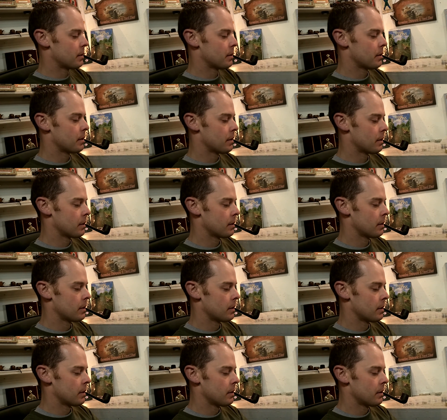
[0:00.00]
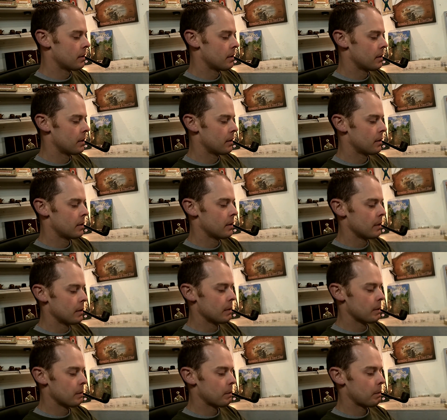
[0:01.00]

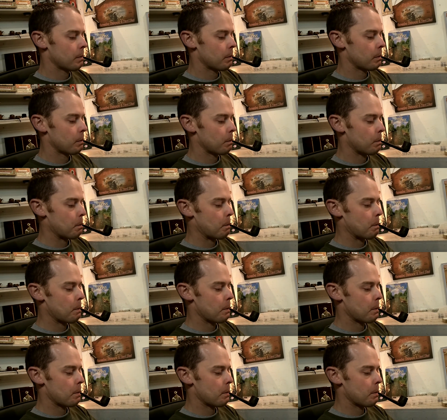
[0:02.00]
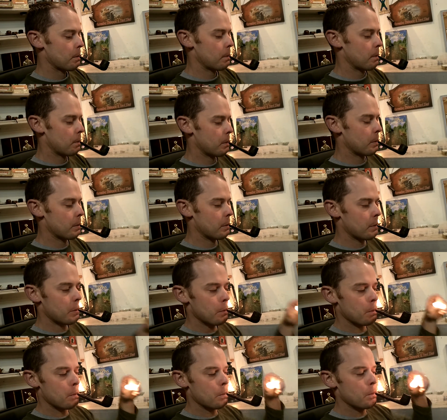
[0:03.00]

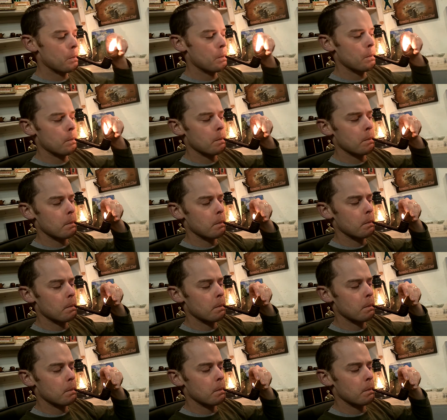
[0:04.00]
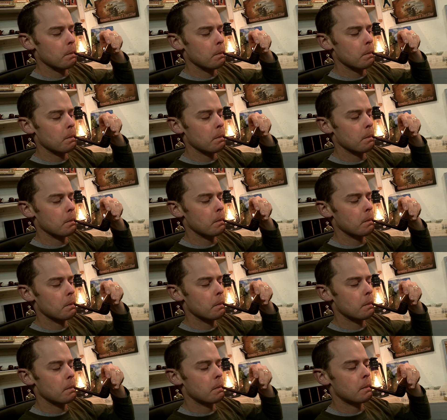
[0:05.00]

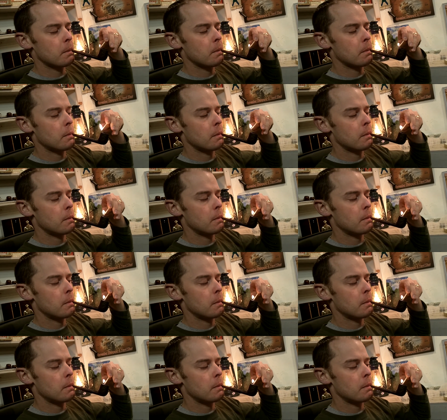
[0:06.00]
Nobody speaks.